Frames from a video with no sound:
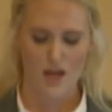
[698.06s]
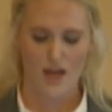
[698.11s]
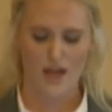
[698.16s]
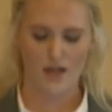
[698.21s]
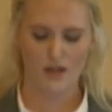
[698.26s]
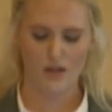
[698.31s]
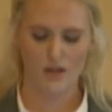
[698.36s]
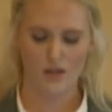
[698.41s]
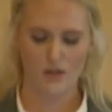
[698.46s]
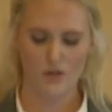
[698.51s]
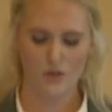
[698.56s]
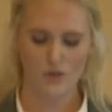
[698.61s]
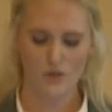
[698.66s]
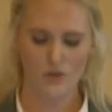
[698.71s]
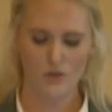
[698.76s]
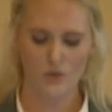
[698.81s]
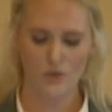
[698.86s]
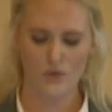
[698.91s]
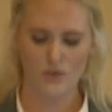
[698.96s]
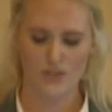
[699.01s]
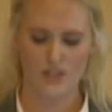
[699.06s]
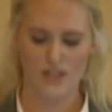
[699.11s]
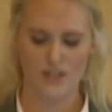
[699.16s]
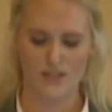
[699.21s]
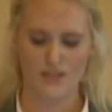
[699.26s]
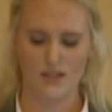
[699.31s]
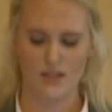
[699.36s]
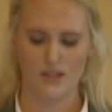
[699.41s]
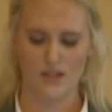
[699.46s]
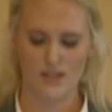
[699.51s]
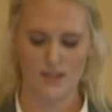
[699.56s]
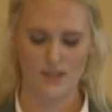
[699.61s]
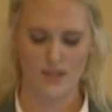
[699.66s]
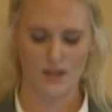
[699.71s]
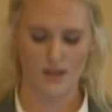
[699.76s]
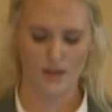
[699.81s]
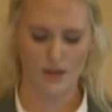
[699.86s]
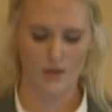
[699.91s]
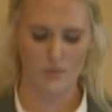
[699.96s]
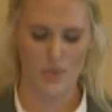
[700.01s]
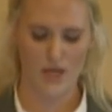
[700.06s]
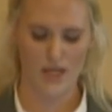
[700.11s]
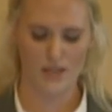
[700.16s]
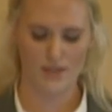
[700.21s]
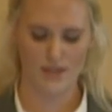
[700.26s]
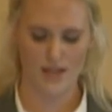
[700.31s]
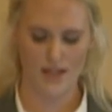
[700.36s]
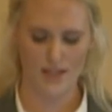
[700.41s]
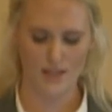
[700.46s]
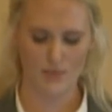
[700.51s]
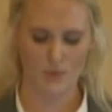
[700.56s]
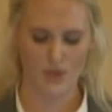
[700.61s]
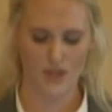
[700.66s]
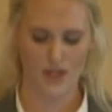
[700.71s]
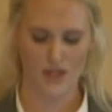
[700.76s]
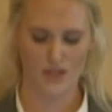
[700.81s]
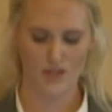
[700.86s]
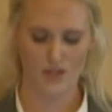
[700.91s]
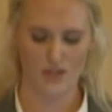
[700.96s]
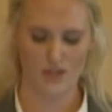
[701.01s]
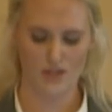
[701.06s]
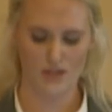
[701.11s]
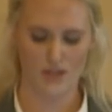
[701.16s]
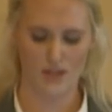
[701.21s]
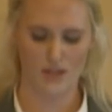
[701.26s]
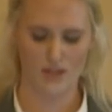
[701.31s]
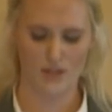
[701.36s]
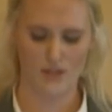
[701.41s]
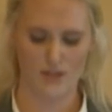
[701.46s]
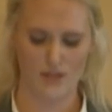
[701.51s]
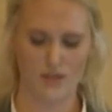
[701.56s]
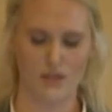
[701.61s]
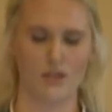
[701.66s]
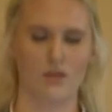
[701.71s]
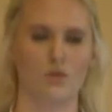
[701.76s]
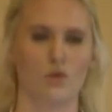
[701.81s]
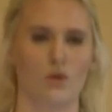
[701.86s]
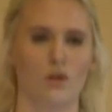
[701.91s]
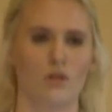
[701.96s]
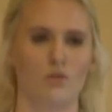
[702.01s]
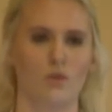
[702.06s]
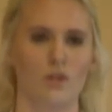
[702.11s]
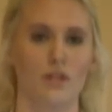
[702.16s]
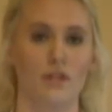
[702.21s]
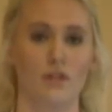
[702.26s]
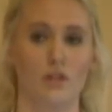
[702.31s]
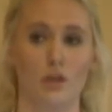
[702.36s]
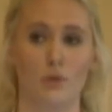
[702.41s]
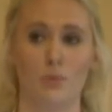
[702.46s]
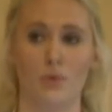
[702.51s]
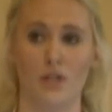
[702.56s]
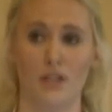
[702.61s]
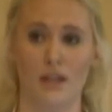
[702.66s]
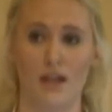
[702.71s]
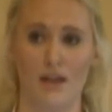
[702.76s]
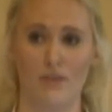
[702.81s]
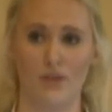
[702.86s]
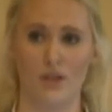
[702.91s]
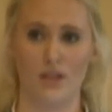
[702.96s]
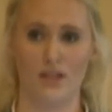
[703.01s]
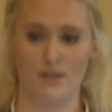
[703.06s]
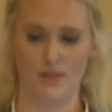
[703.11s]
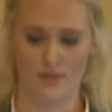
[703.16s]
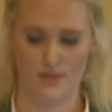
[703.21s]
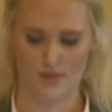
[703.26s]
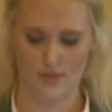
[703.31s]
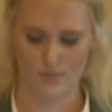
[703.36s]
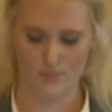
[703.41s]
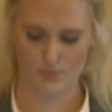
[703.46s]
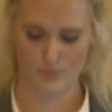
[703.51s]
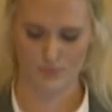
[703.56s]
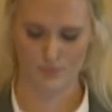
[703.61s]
analytical tools and statistically based explanations can assist the court when interpreting evidence.